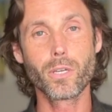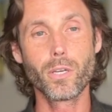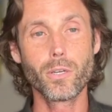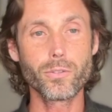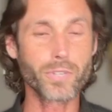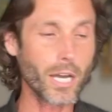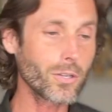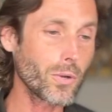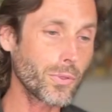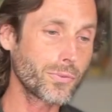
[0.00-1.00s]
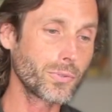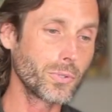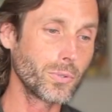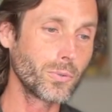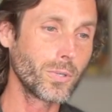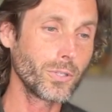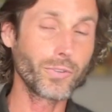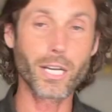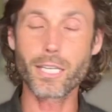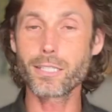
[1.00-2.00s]
You've got to
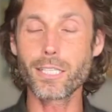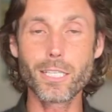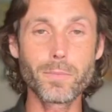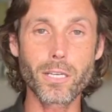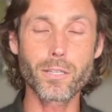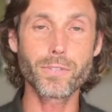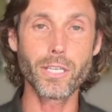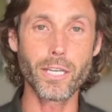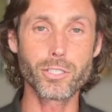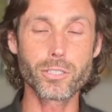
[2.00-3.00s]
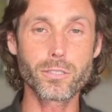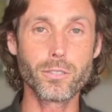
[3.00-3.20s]
get the email of the agent,